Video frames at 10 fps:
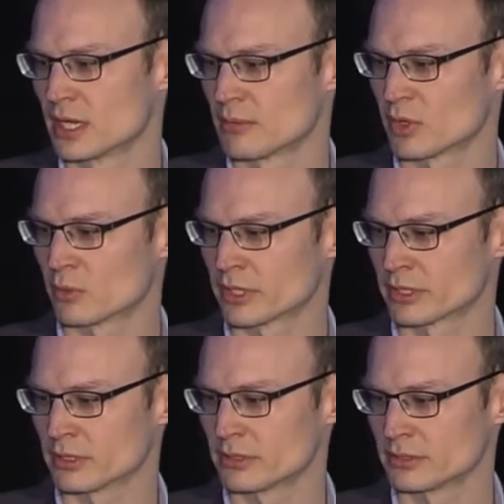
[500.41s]
But what
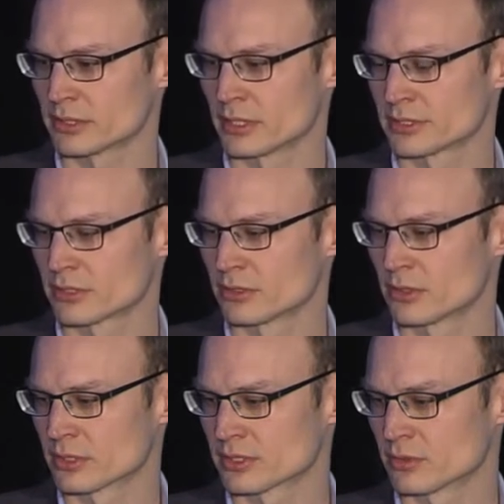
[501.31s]
you'll also
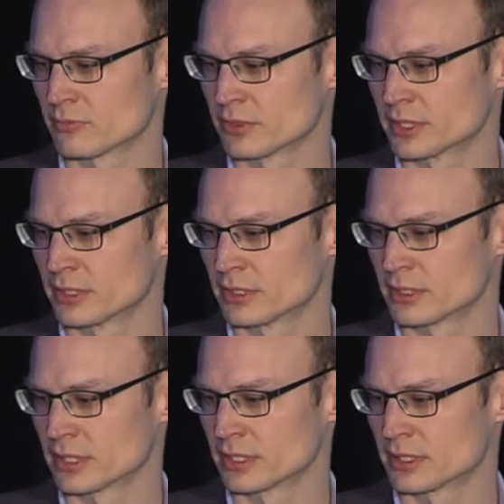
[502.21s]
notice, hopefully,
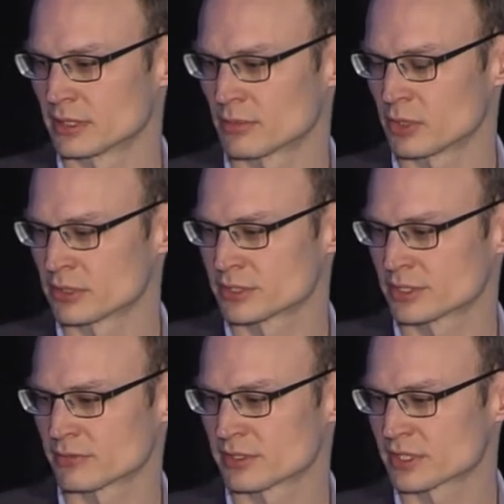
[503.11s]
and apologies
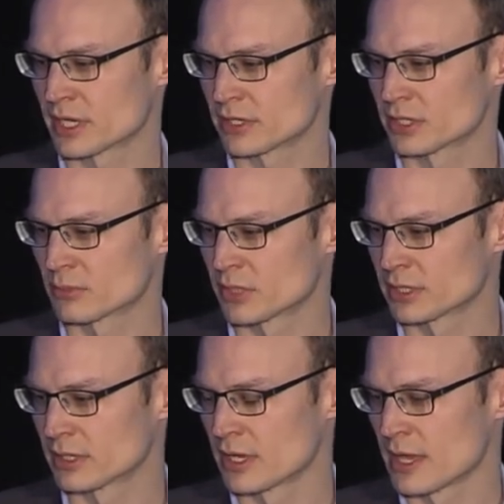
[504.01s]
for the scale here,
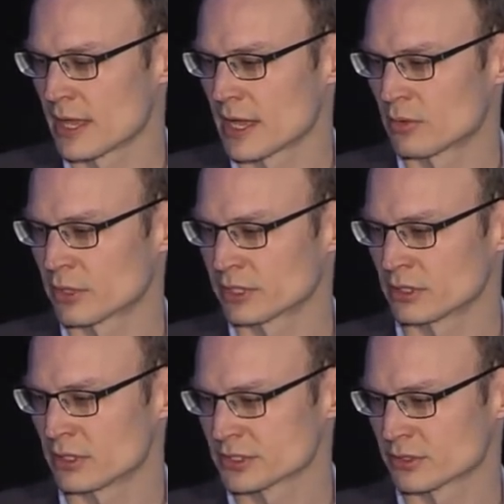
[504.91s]
but what you'll
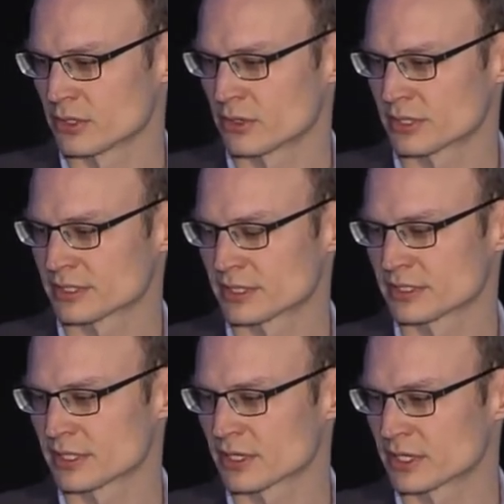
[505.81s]
also notice is
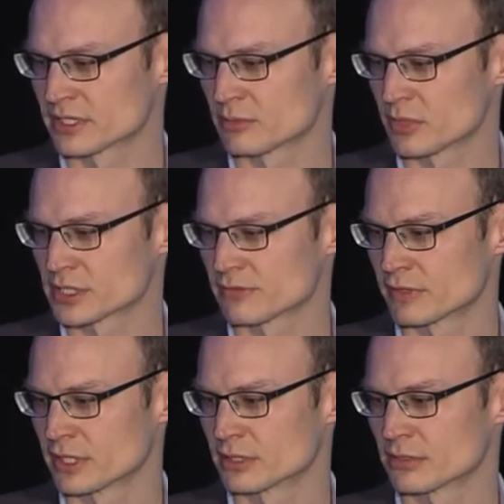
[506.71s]
that there isn't much of
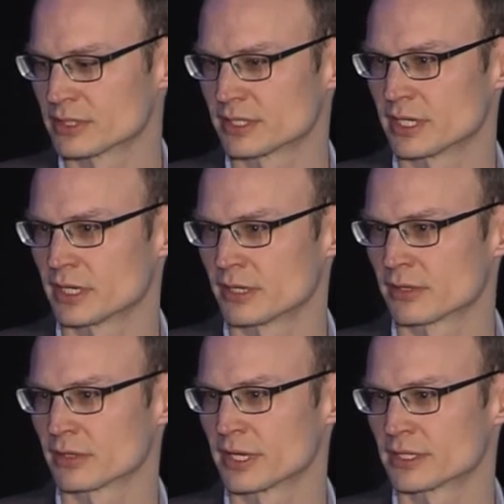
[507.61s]
an increase in any of
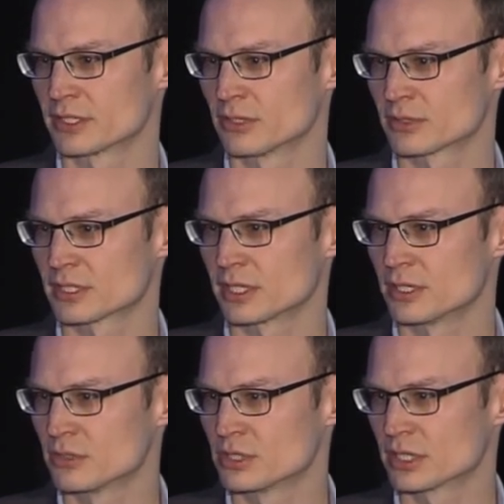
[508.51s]
the lakes. You don't see a
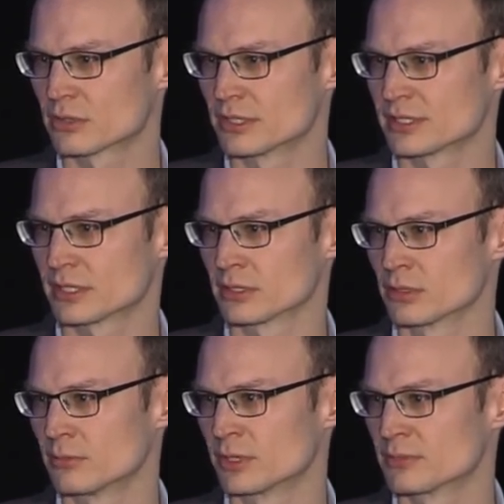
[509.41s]
huge increase in
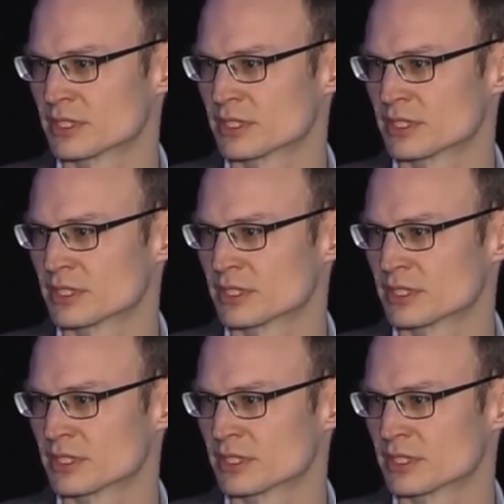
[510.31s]
aluminum.